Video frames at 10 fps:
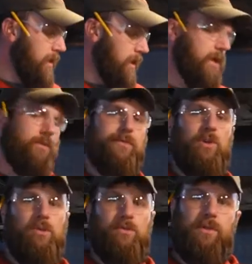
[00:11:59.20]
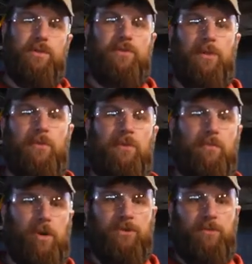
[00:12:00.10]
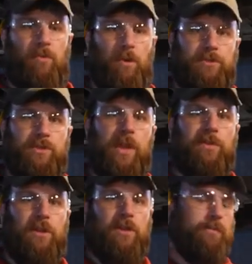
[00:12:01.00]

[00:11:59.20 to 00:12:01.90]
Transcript: In review, some of the most important safety